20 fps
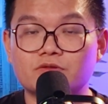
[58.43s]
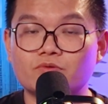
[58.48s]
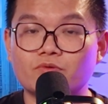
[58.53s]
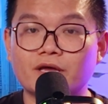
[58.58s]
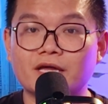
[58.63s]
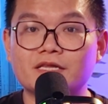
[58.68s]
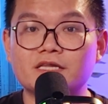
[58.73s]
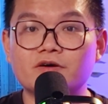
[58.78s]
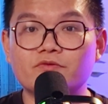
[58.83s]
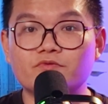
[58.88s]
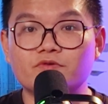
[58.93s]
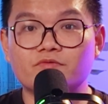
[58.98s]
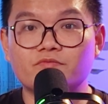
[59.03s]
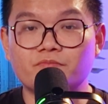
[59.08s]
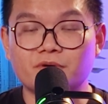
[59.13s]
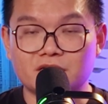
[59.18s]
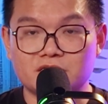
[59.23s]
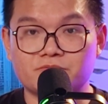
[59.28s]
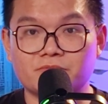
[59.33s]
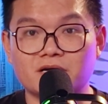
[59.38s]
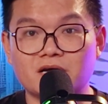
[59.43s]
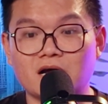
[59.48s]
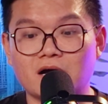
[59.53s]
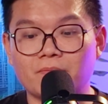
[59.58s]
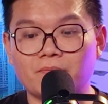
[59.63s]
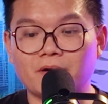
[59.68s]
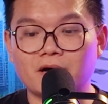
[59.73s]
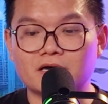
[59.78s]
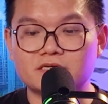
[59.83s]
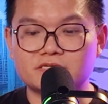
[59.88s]
together with basement car
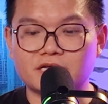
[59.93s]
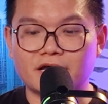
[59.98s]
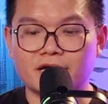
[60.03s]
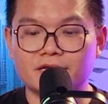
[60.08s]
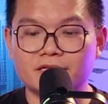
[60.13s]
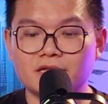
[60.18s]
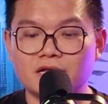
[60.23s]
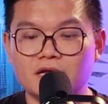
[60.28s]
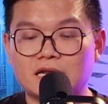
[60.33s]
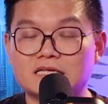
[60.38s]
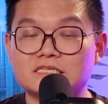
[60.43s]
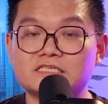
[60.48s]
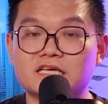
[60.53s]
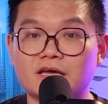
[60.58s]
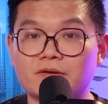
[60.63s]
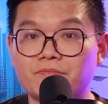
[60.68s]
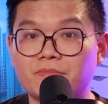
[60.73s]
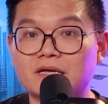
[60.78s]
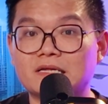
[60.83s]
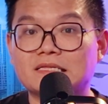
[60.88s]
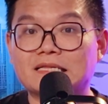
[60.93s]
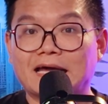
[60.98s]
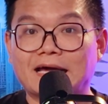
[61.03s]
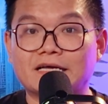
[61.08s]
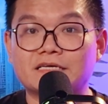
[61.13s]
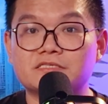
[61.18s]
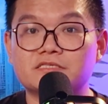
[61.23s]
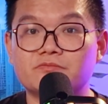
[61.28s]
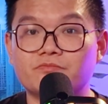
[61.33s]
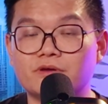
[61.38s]
parks and landscaping
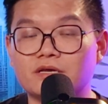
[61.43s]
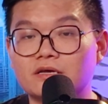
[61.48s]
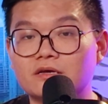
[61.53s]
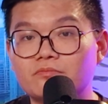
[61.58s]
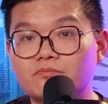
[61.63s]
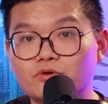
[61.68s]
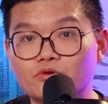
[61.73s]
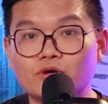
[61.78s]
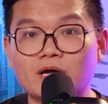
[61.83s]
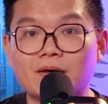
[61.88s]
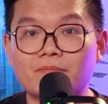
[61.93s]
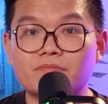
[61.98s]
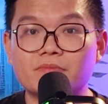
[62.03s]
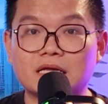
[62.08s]
decks being built up.